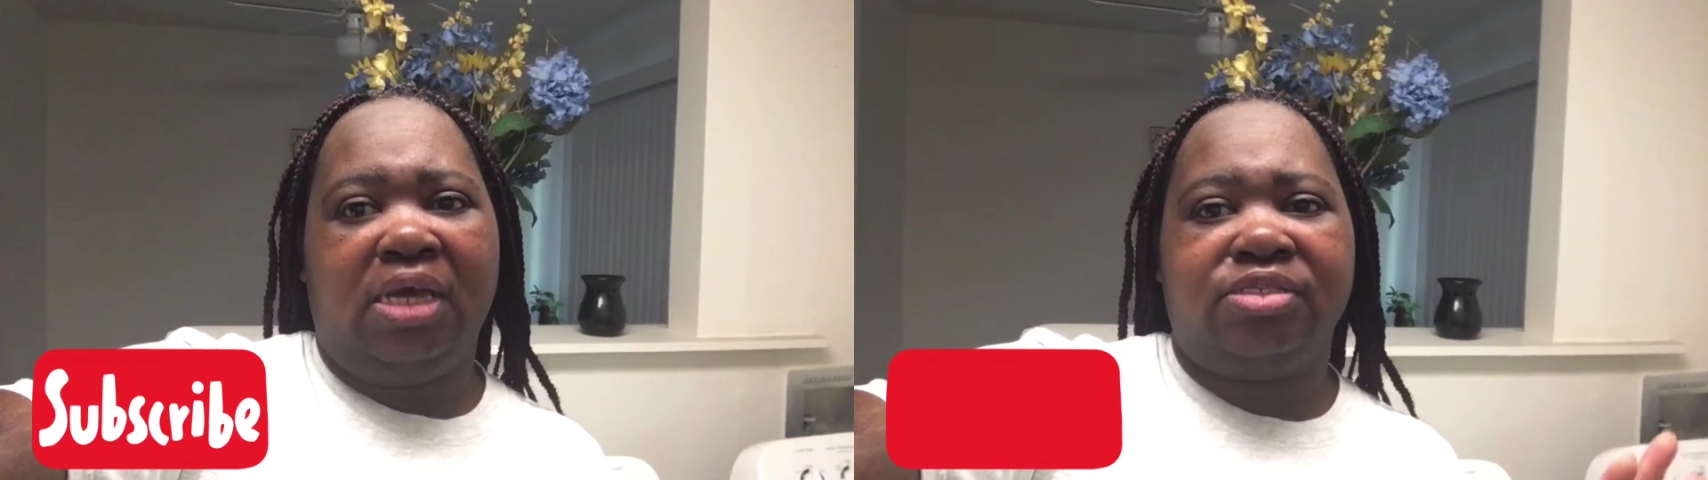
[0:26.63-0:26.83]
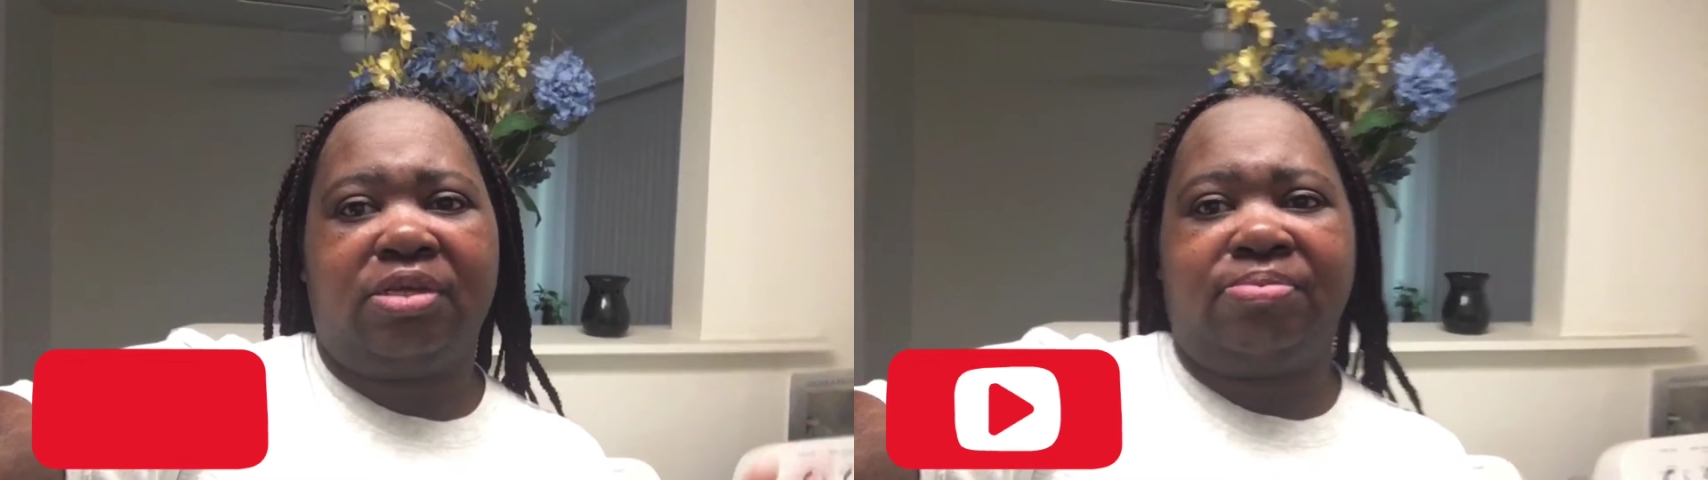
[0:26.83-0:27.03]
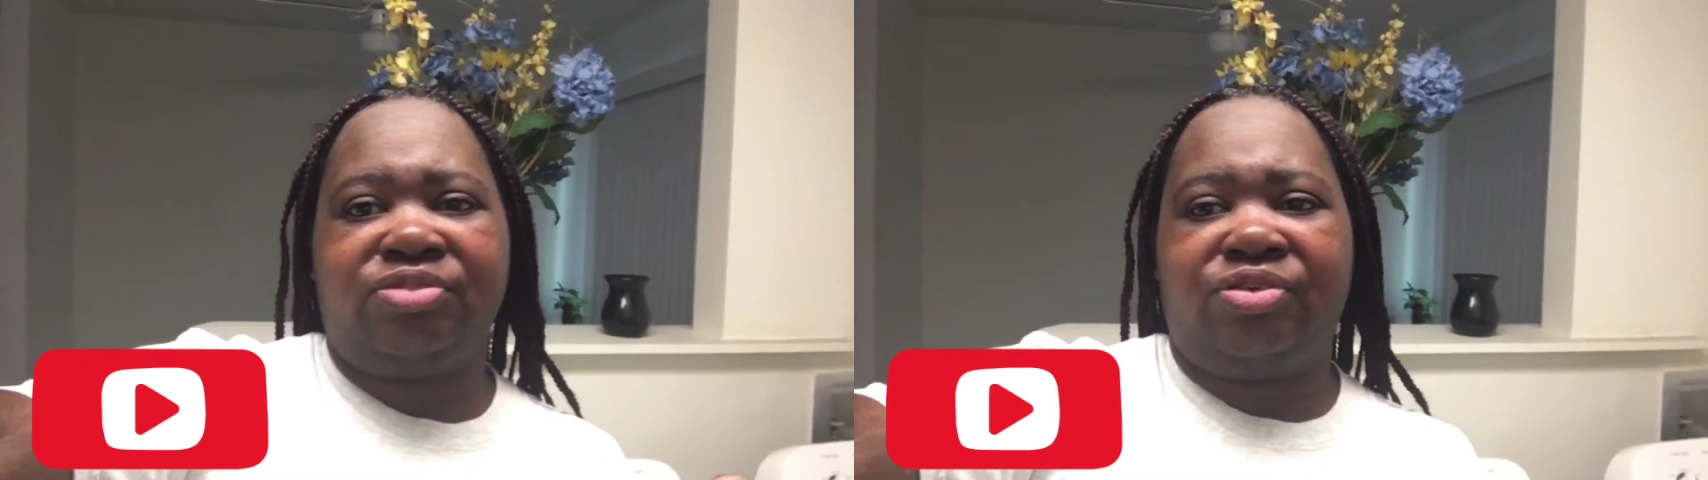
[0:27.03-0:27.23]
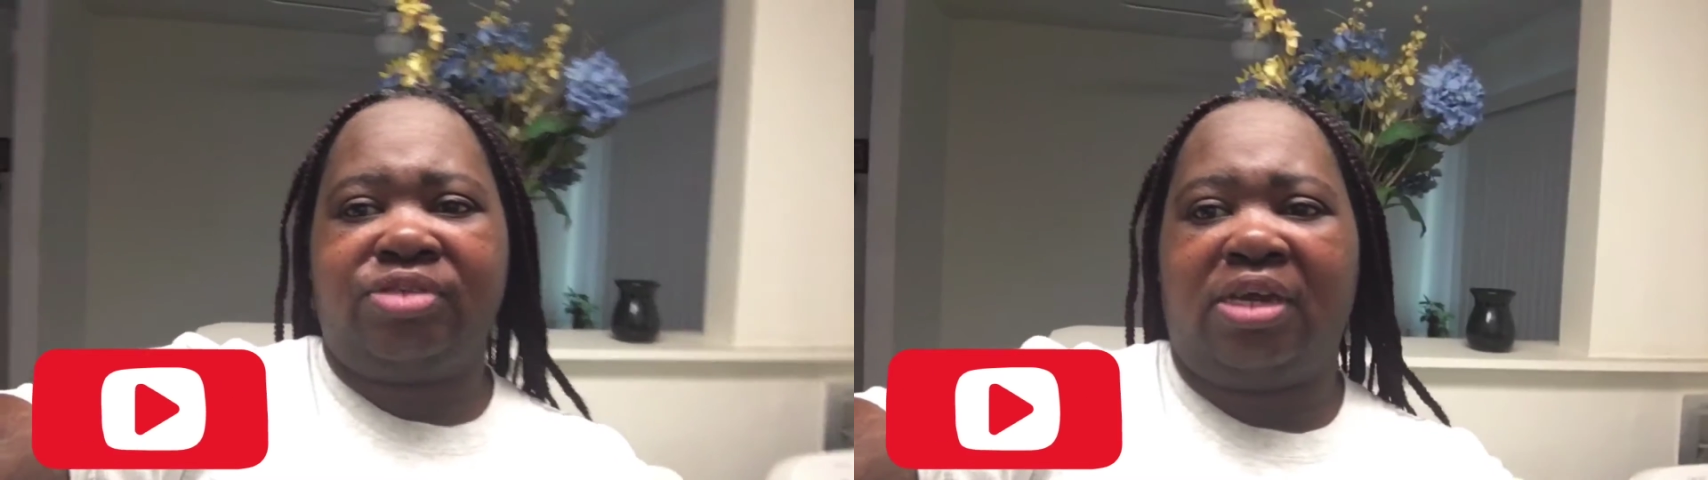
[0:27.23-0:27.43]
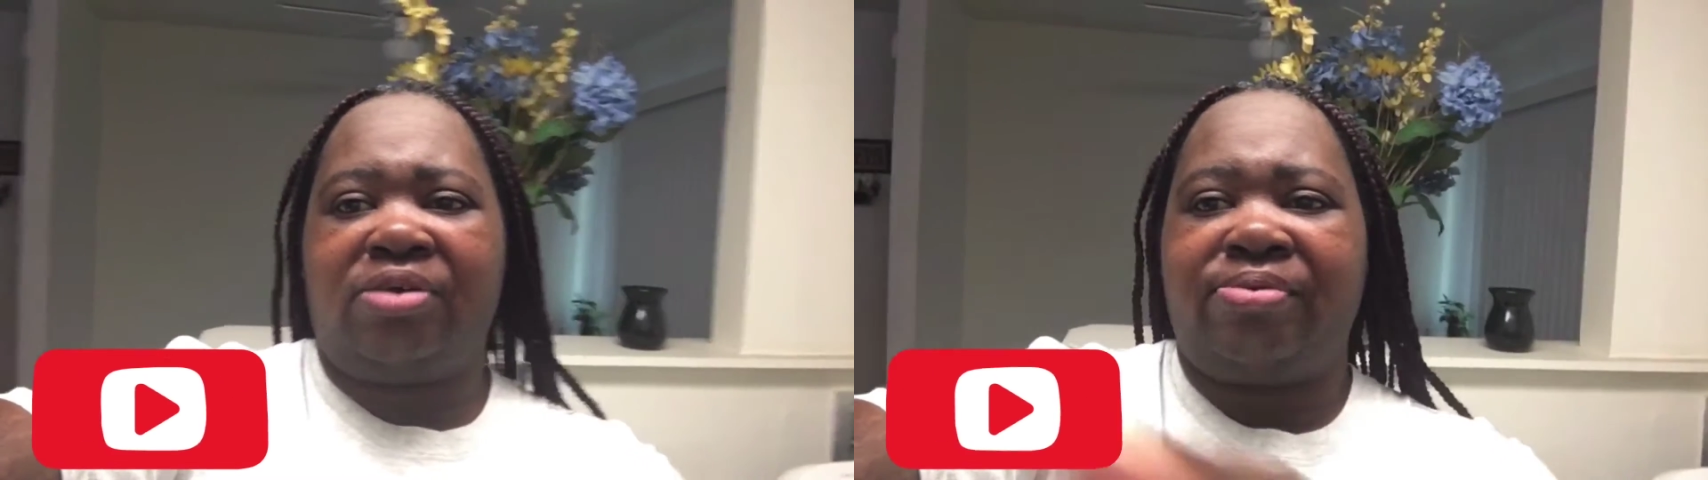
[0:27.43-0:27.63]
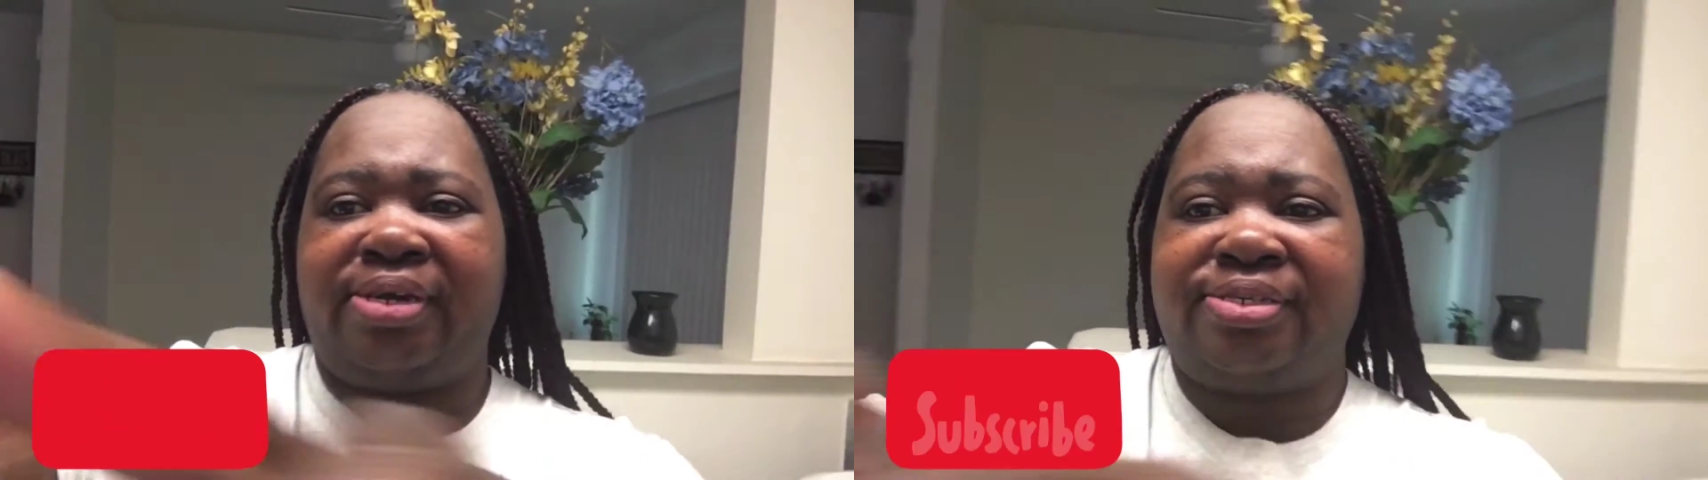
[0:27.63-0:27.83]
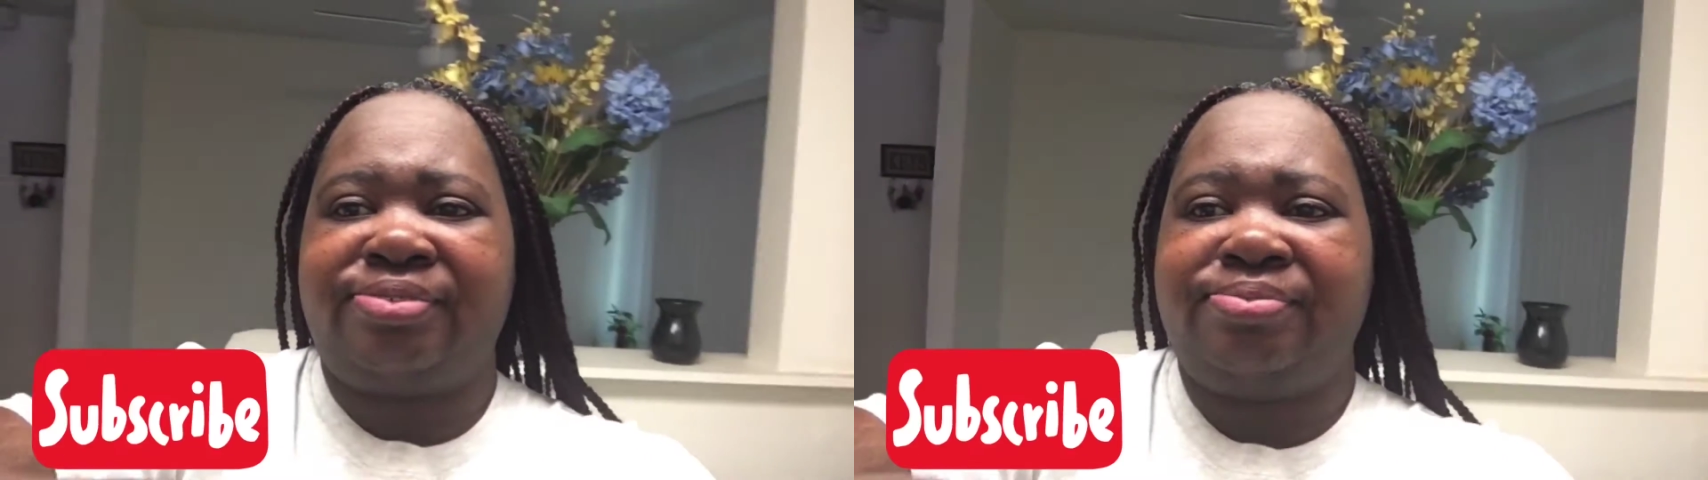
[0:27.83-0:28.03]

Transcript: so i'm gonna turn y'all around